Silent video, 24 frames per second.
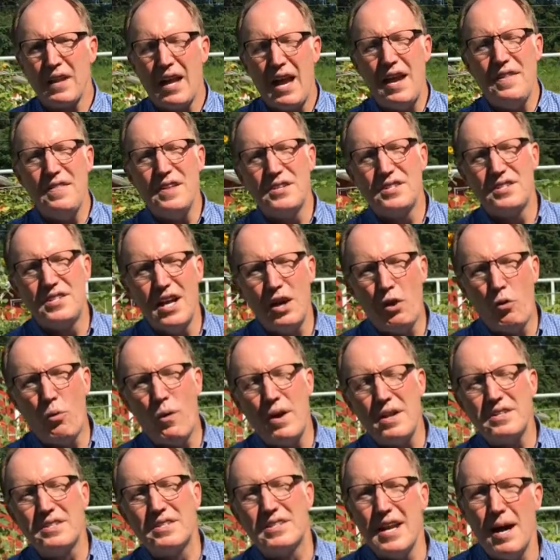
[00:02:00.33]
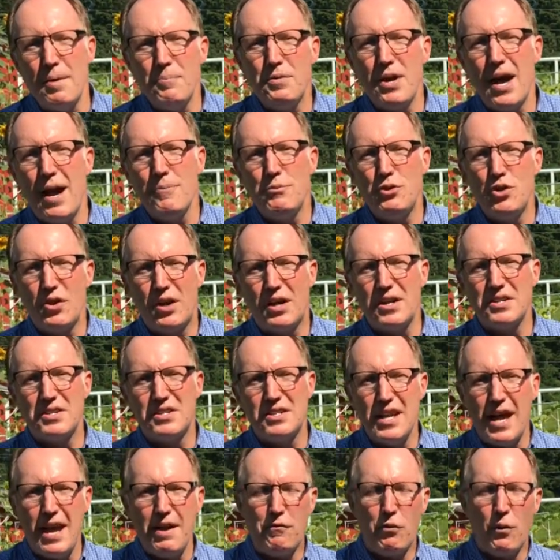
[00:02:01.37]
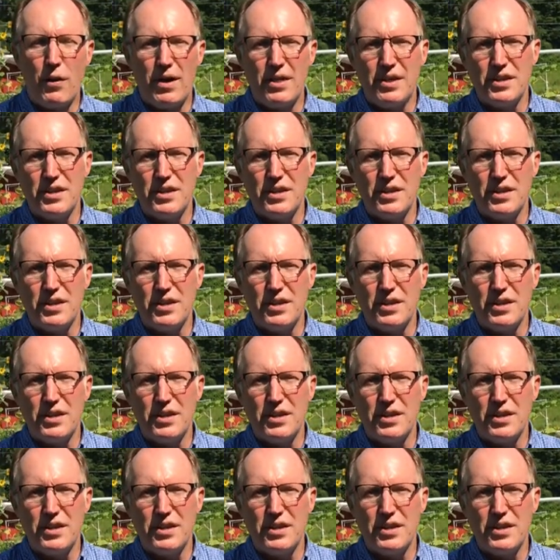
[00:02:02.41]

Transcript: and the sick ones, sometimes you can save one of